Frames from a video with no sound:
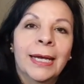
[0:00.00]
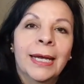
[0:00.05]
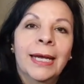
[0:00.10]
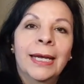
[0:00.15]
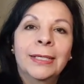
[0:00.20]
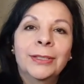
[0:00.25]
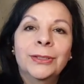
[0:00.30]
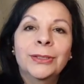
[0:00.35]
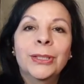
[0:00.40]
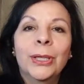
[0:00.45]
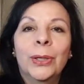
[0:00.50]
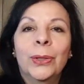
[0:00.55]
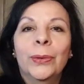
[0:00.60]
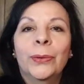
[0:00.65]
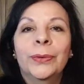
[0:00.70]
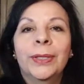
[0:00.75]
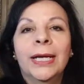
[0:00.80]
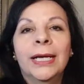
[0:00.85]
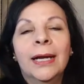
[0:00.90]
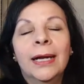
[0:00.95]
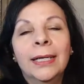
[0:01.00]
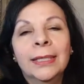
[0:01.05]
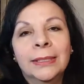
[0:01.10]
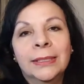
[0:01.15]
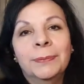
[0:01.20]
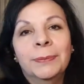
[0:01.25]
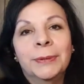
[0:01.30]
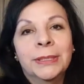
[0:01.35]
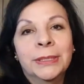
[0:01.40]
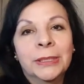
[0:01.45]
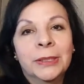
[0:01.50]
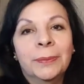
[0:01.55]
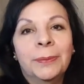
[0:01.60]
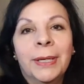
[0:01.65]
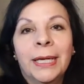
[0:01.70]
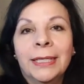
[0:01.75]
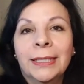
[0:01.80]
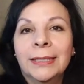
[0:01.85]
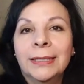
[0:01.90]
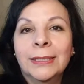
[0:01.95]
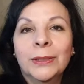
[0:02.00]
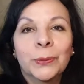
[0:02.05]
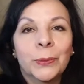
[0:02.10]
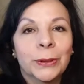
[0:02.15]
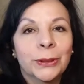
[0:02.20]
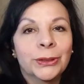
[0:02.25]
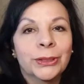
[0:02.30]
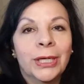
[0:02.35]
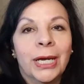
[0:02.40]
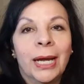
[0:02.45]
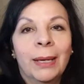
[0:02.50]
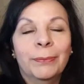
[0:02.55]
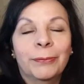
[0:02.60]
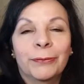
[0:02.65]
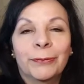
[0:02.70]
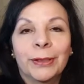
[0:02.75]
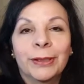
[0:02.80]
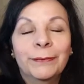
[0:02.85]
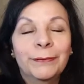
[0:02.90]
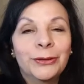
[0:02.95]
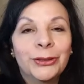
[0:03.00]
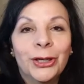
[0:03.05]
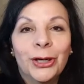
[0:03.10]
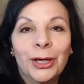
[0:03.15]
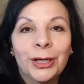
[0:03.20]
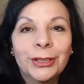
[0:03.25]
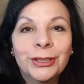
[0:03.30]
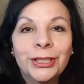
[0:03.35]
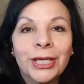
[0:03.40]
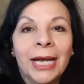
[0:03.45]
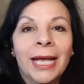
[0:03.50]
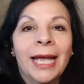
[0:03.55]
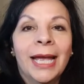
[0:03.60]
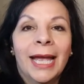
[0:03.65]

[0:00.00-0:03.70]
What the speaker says: And so they got to participate in this workshop free of charge,